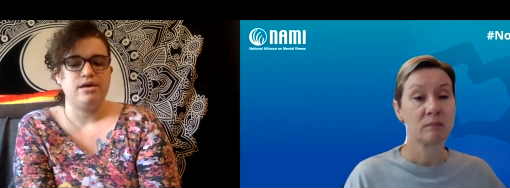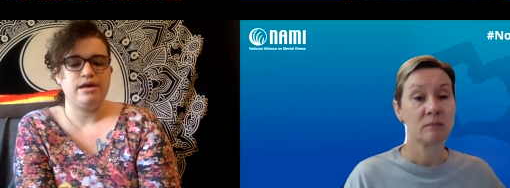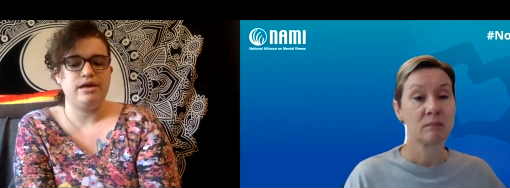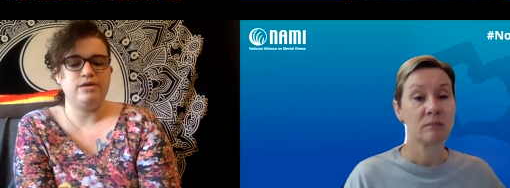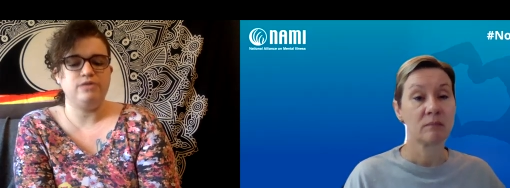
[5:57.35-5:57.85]

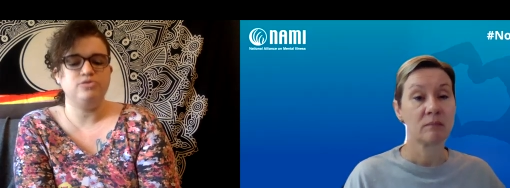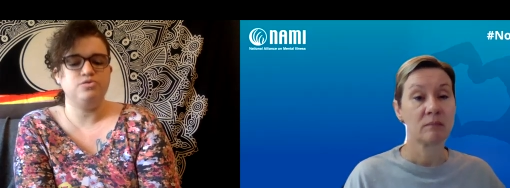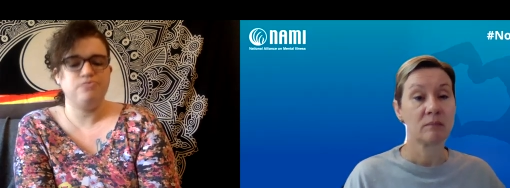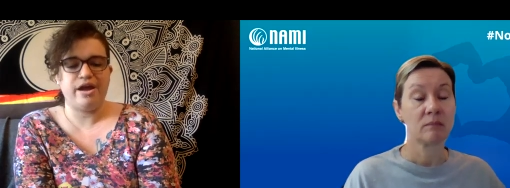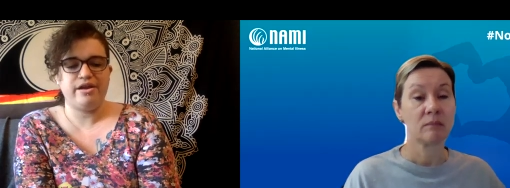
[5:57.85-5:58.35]
Speaker 1: And also,
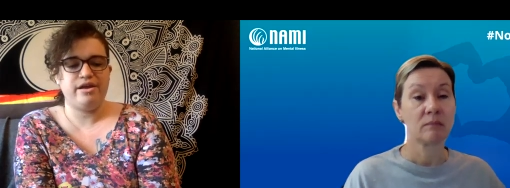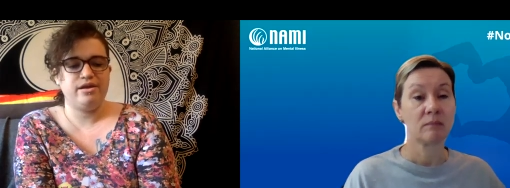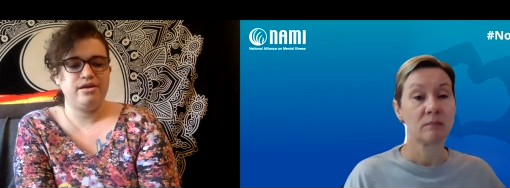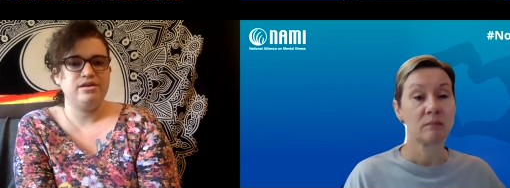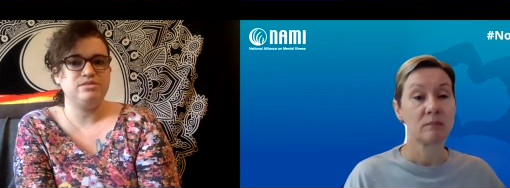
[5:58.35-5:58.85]

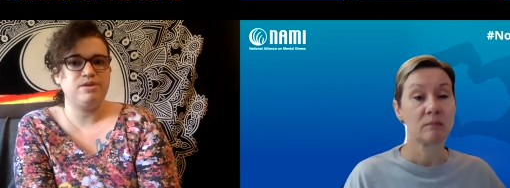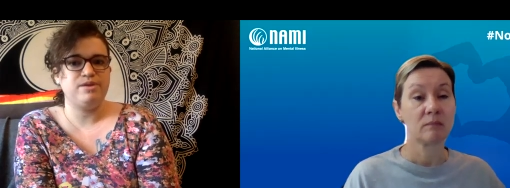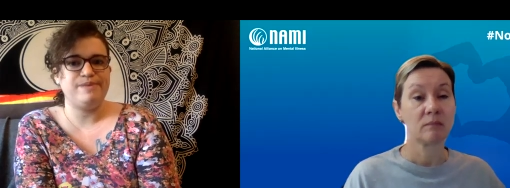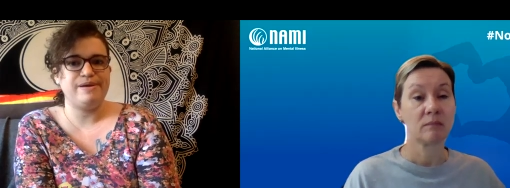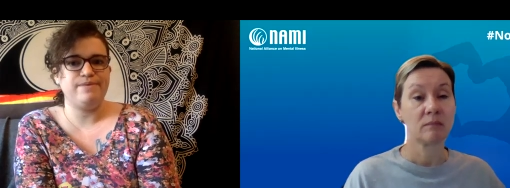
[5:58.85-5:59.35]
writing has been a
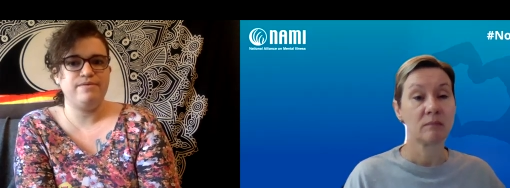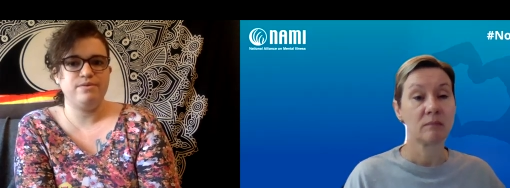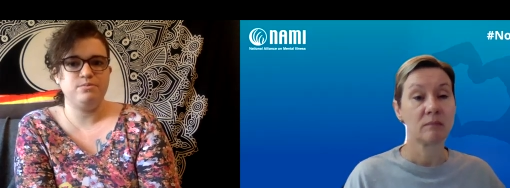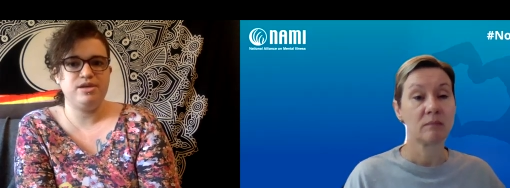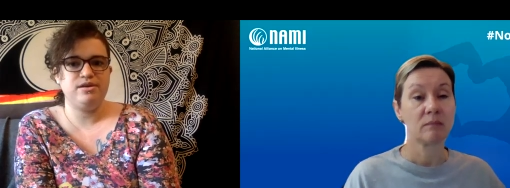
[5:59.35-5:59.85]
big one for me.